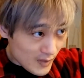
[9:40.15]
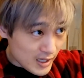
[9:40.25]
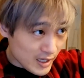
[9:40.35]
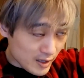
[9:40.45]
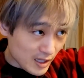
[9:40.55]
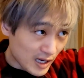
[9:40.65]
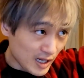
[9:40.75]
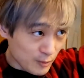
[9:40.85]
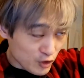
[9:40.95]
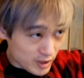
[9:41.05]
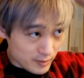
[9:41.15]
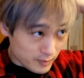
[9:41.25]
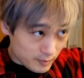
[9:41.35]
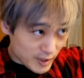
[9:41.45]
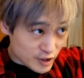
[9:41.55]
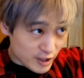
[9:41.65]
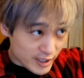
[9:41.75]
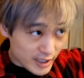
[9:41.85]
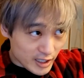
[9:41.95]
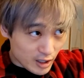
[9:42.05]
is I am going to make sure I
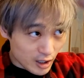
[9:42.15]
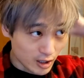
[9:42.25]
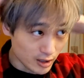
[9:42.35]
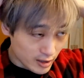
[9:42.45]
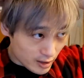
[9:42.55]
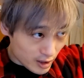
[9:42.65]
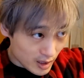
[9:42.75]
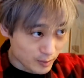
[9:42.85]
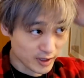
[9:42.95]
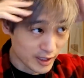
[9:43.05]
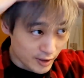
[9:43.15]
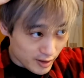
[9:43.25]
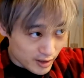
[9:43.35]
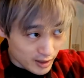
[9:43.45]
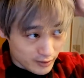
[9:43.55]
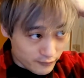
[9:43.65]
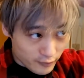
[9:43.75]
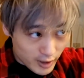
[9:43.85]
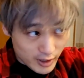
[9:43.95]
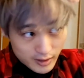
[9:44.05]
get it on the top layers on the
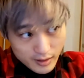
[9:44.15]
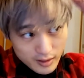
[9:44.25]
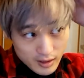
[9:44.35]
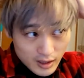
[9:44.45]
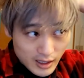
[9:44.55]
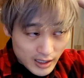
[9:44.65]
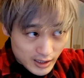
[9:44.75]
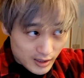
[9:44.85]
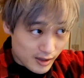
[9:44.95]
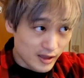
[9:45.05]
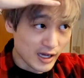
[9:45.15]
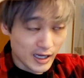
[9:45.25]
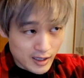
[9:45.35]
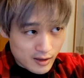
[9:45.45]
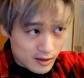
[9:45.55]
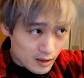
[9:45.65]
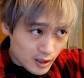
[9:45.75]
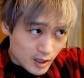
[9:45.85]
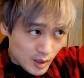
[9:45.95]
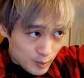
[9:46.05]
front and in the sides.
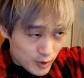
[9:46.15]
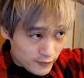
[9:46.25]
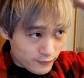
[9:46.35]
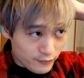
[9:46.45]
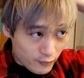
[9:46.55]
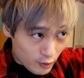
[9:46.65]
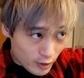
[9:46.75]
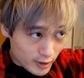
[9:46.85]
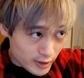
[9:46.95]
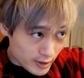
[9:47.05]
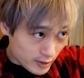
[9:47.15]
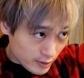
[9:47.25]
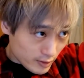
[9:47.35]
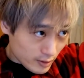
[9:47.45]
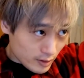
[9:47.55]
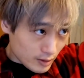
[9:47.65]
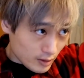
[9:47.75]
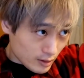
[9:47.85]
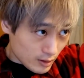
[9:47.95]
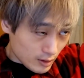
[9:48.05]
But for
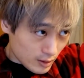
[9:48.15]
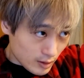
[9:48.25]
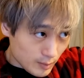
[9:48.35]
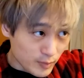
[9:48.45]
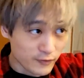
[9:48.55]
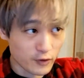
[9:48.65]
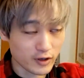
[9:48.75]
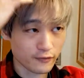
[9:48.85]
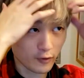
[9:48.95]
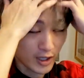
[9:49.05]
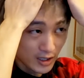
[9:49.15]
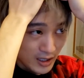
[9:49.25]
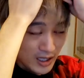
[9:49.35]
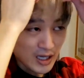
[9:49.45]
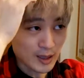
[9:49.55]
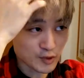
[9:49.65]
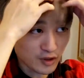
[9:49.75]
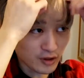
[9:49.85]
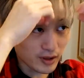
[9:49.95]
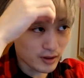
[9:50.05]
the front, I'm
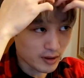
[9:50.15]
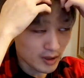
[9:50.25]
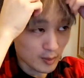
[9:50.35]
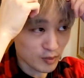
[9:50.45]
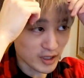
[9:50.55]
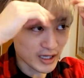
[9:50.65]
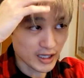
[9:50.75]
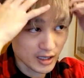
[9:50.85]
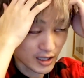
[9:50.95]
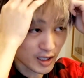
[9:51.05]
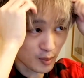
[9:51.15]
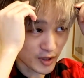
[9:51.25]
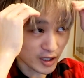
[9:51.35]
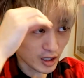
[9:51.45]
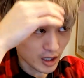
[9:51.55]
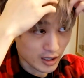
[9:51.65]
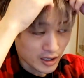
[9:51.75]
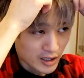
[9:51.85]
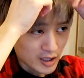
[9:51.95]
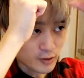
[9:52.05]
just going to apply a little bit on.
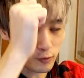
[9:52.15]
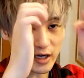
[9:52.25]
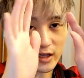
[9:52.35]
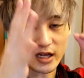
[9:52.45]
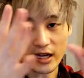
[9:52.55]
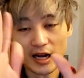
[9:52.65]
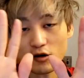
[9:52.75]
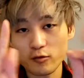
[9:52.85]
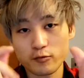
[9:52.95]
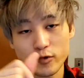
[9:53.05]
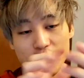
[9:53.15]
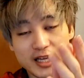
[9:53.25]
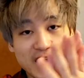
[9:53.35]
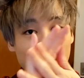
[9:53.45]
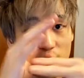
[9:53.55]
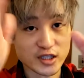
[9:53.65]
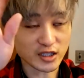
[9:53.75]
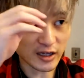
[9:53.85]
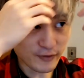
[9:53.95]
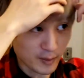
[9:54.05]
I don't really have much
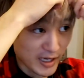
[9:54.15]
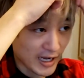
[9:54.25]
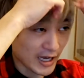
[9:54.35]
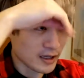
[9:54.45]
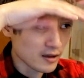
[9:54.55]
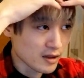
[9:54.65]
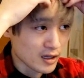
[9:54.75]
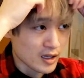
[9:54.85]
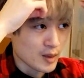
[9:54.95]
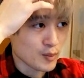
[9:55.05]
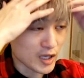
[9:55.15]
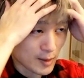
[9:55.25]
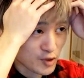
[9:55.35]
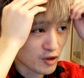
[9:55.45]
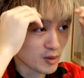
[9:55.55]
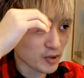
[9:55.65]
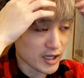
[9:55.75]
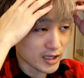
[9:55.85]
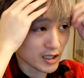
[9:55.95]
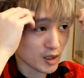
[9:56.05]
left in my hands, but I'm just going to apply
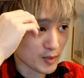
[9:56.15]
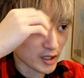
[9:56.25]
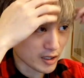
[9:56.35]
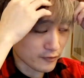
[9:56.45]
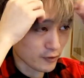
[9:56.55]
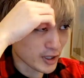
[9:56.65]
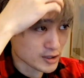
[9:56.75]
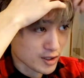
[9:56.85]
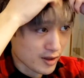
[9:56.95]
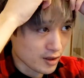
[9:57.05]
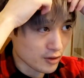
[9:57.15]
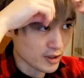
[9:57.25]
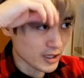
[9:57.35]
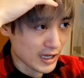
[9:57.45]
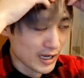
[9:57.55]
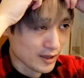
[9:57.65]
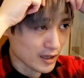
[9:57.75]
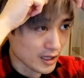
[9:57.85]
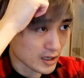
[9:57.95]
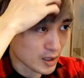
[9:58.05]
a little bit in the front just so it has
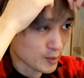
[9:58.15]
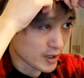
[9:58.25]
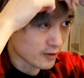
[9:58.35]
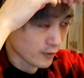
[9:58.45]
a little bit of a